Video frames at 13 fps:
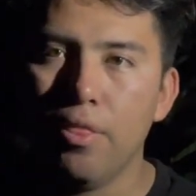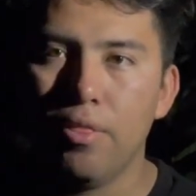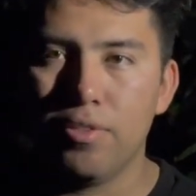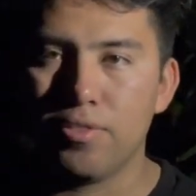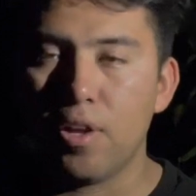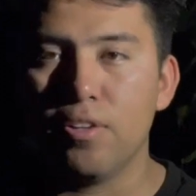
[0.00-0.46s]

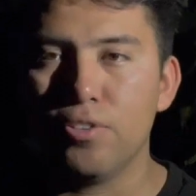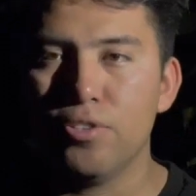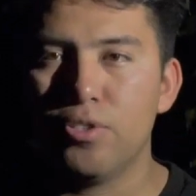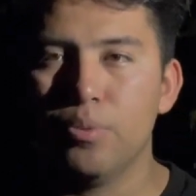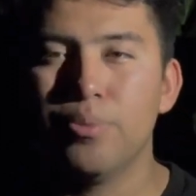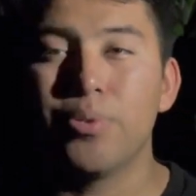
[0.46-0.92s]
It's all on
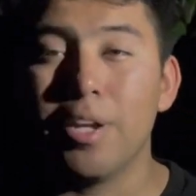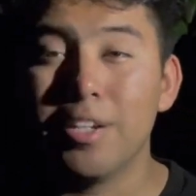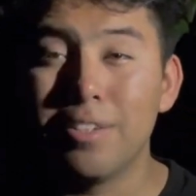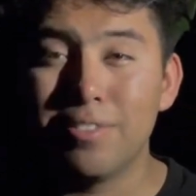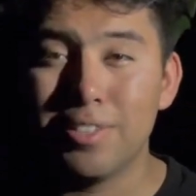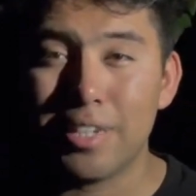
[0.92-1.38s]
YouTube, so I
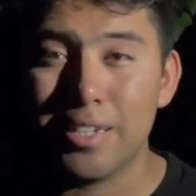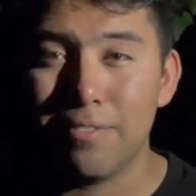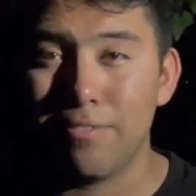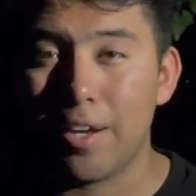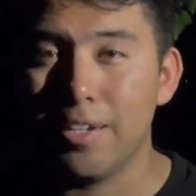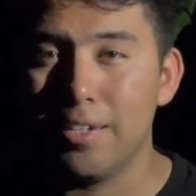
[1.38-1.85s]
didn't
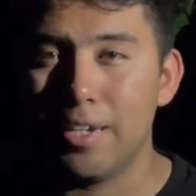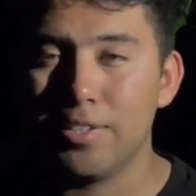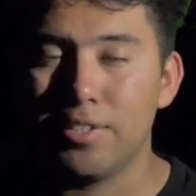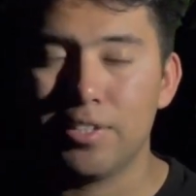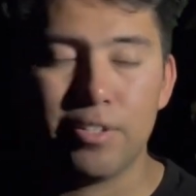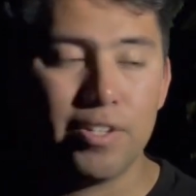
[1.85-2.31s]
find it
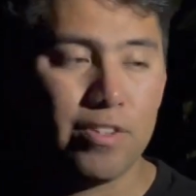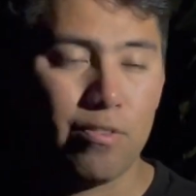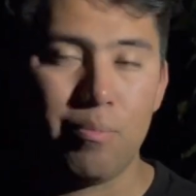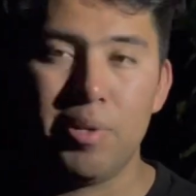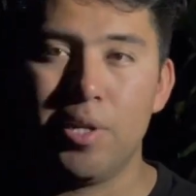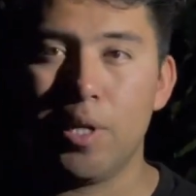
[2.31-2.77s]
necessary for
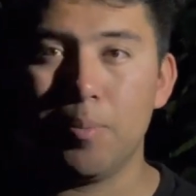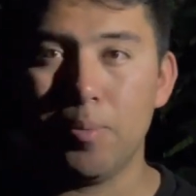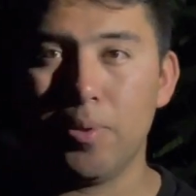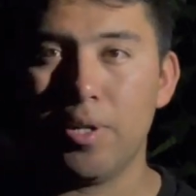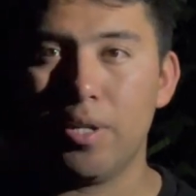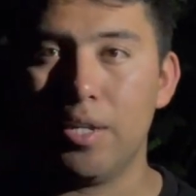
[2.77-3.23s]
me to
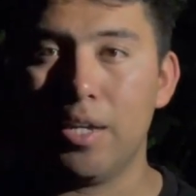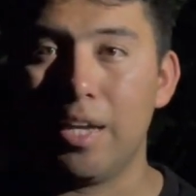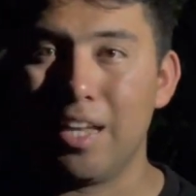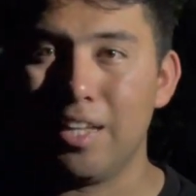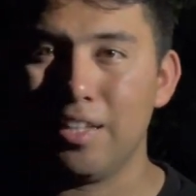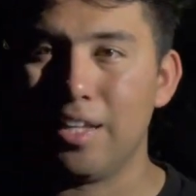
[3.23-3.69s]
upload a
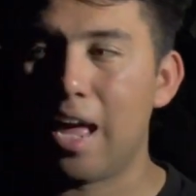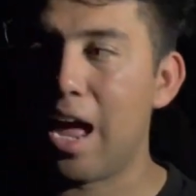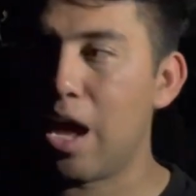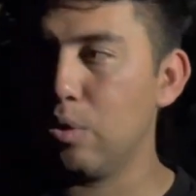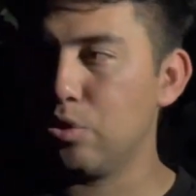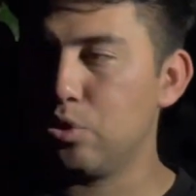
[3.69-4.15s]

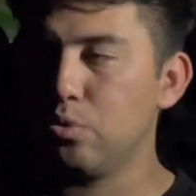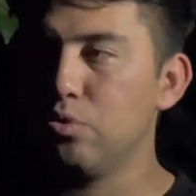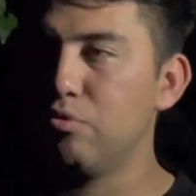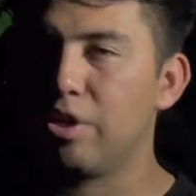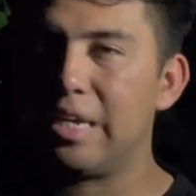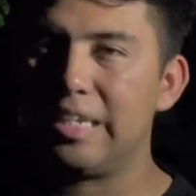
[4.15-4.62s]
how-to,
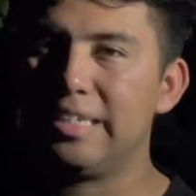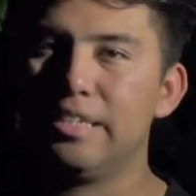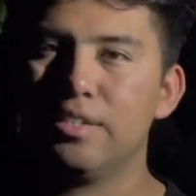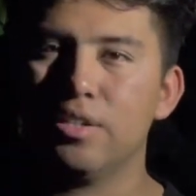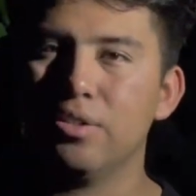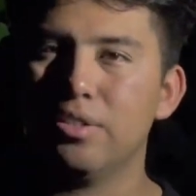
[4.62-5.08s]
very
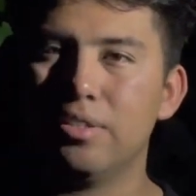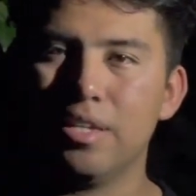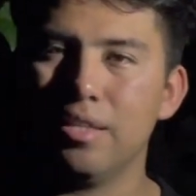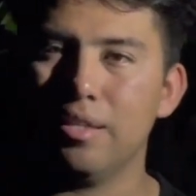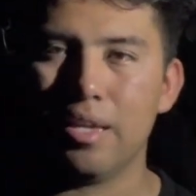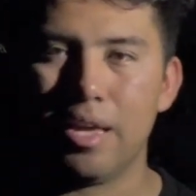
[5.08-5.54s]
detailed,
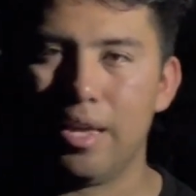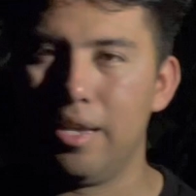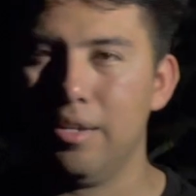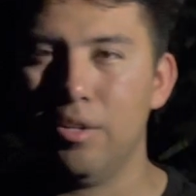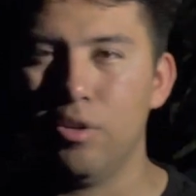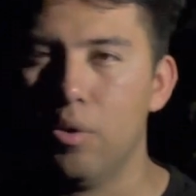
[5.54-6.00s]

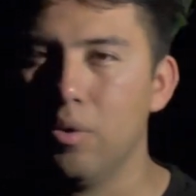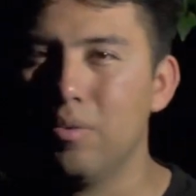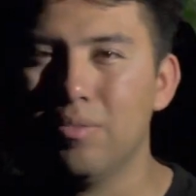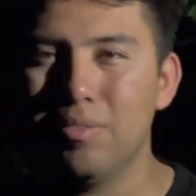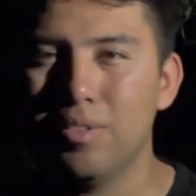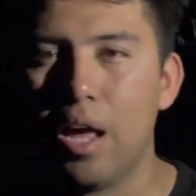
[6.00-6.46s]
and you know,
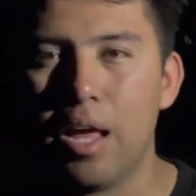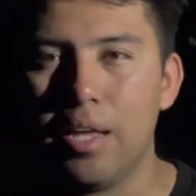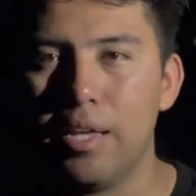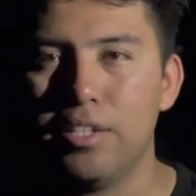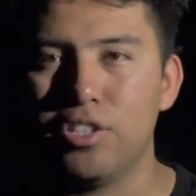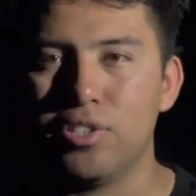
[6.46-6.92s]

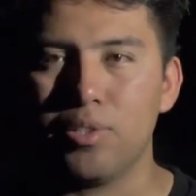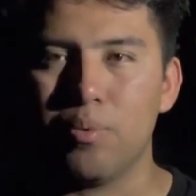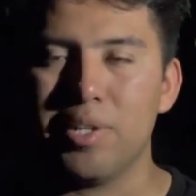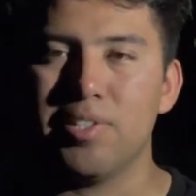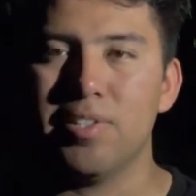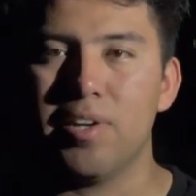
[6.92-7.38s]
it's just a
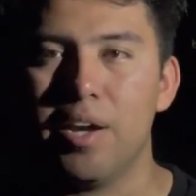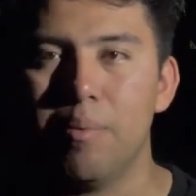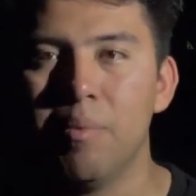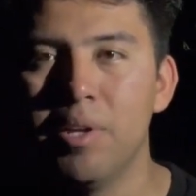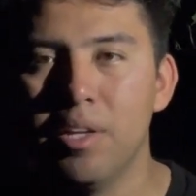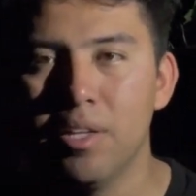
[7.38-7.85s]
waste of time.
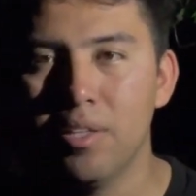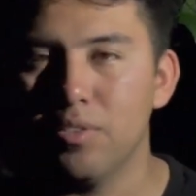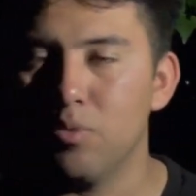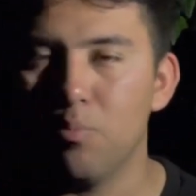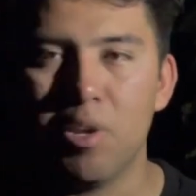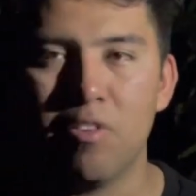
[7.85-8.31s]

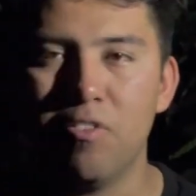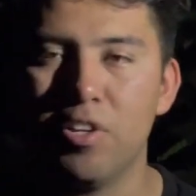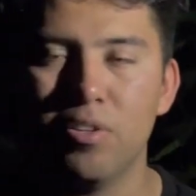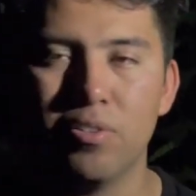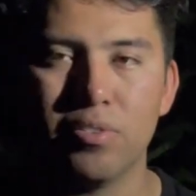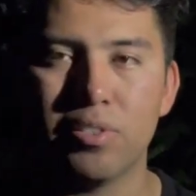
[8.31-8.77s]
There's many
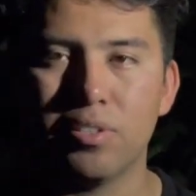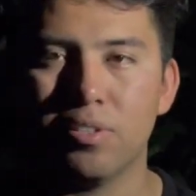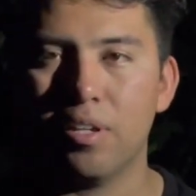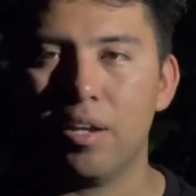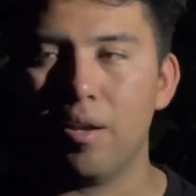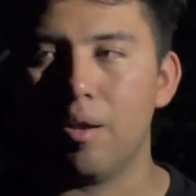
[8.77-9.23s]
videos
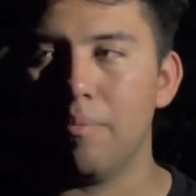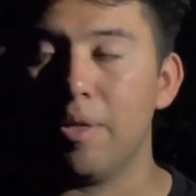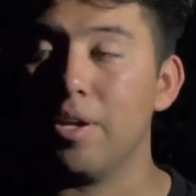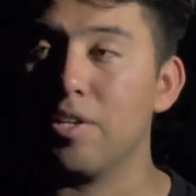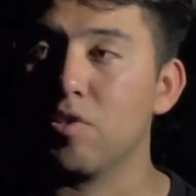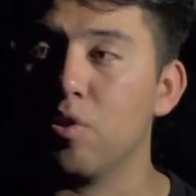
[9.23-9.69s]
that
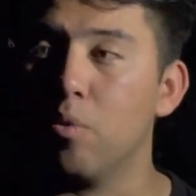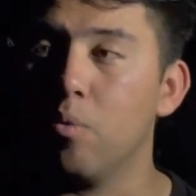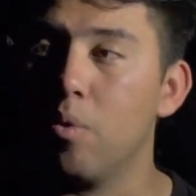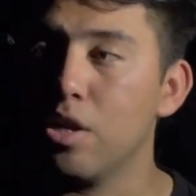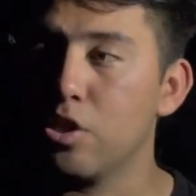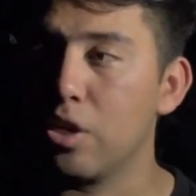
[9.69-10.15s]
you guys can go
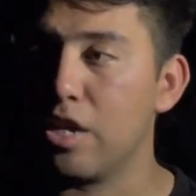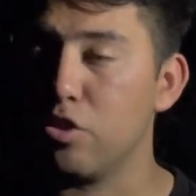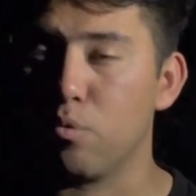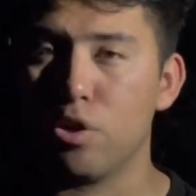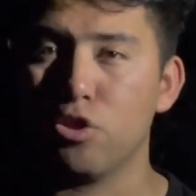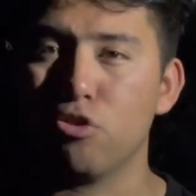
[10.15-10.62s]
watch. I just
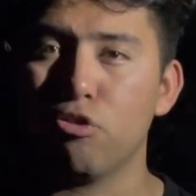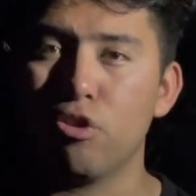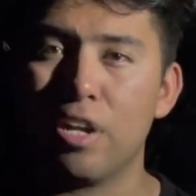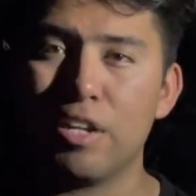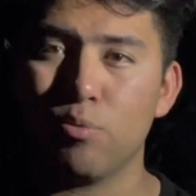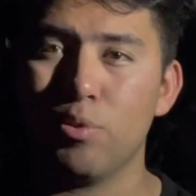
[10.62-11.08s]
want to show you
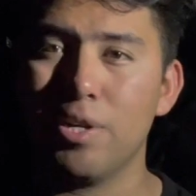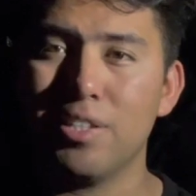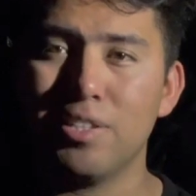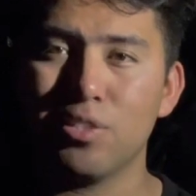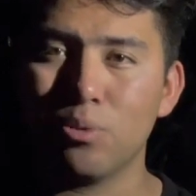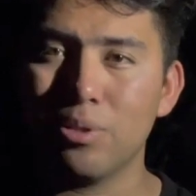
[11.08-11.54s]
guys what I
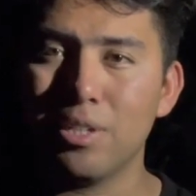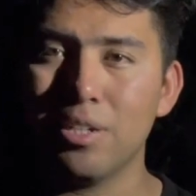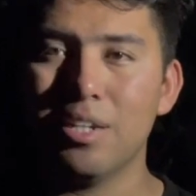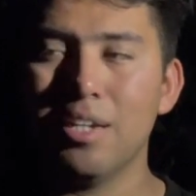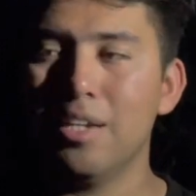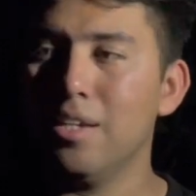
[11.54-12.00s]
did to it.
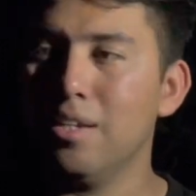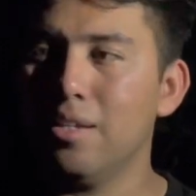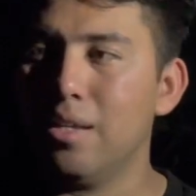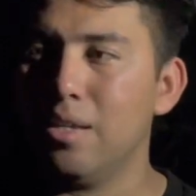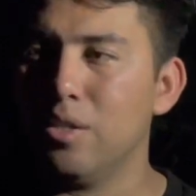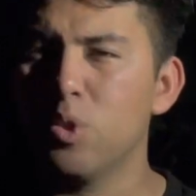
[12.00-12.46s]

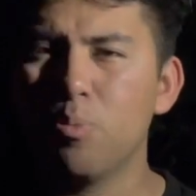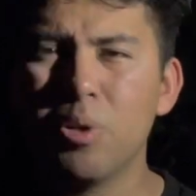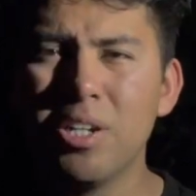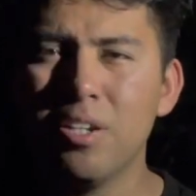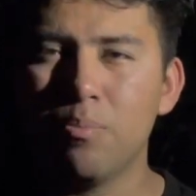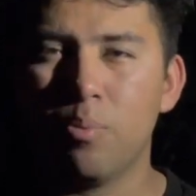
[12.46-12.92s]
It's
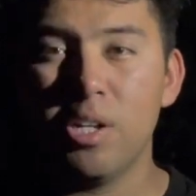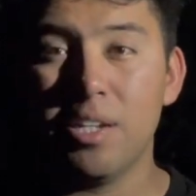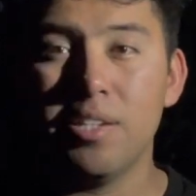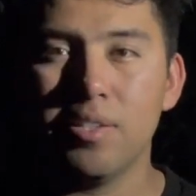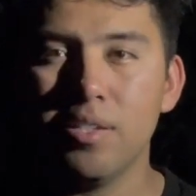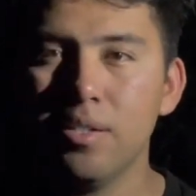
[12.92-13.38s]
pretty
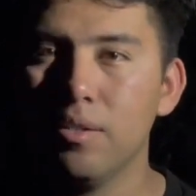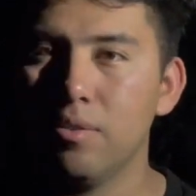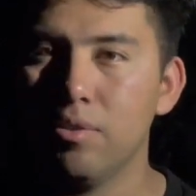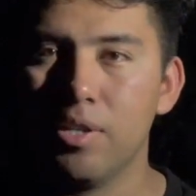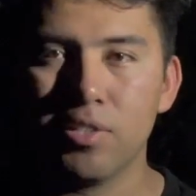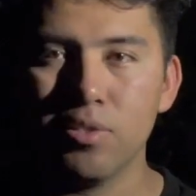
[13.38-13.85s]
easy.
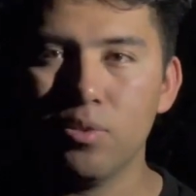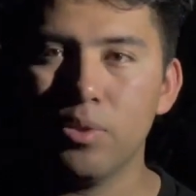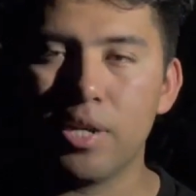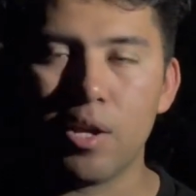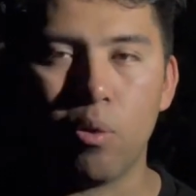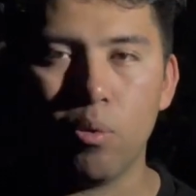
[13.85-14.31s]
You guys can do it
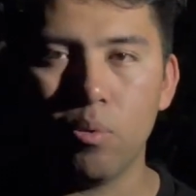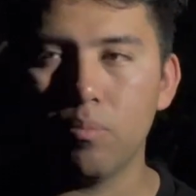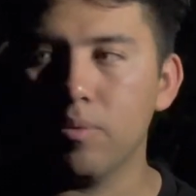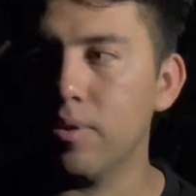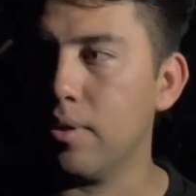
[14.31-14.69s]
at home.